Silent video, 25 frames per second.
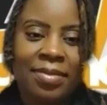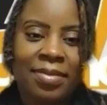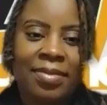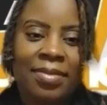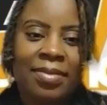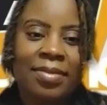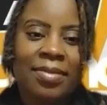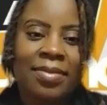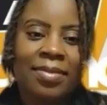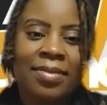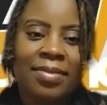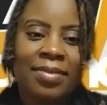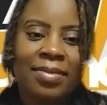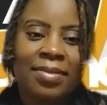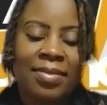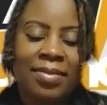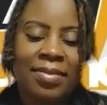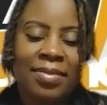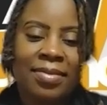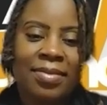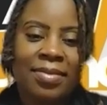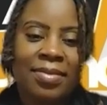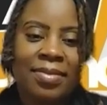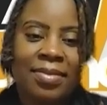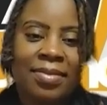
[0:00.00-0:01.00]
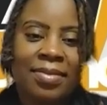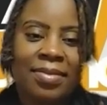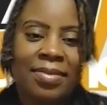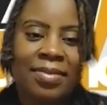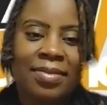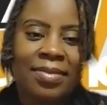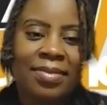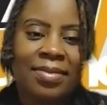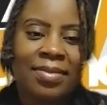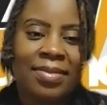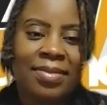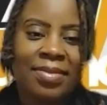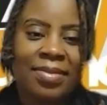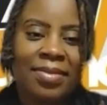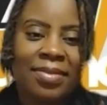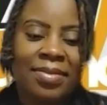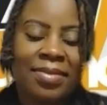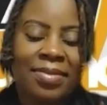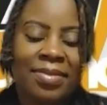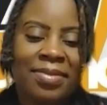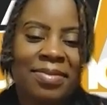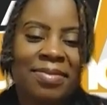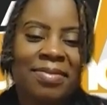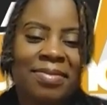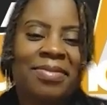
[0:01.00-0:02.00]

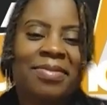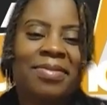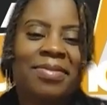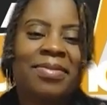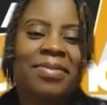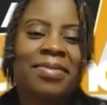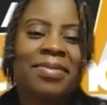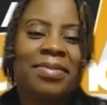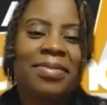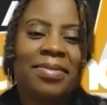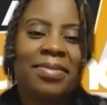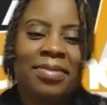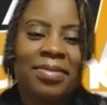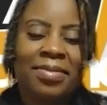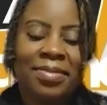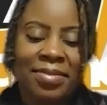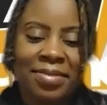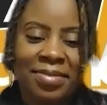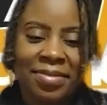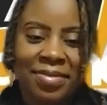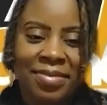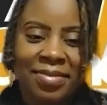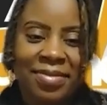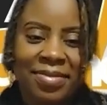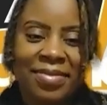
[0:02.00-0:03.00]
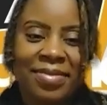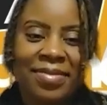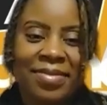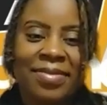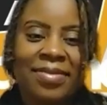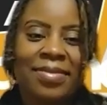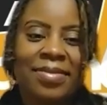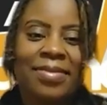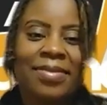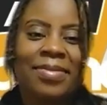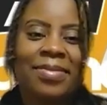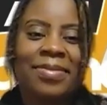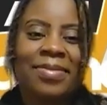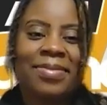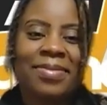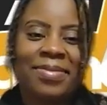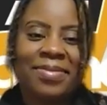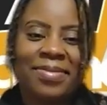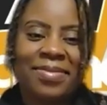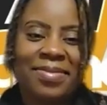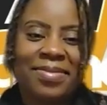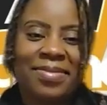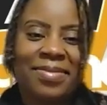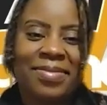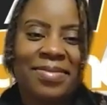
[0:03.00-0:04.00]

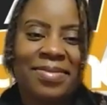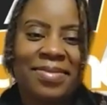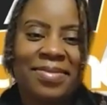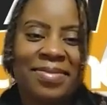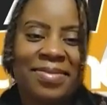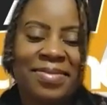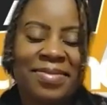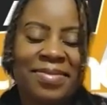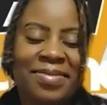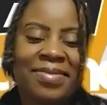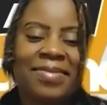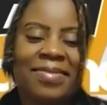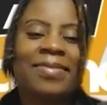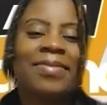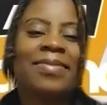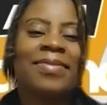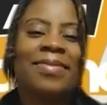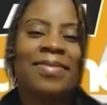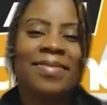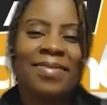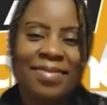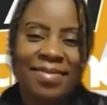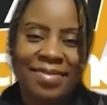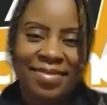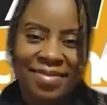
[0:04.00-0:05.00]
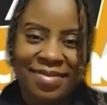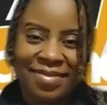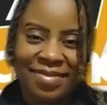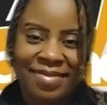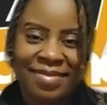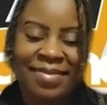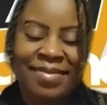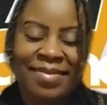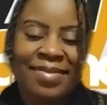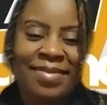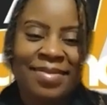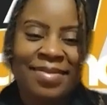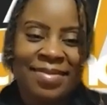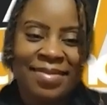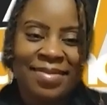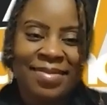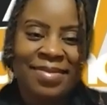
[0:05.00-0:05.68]
The person shown says nothing.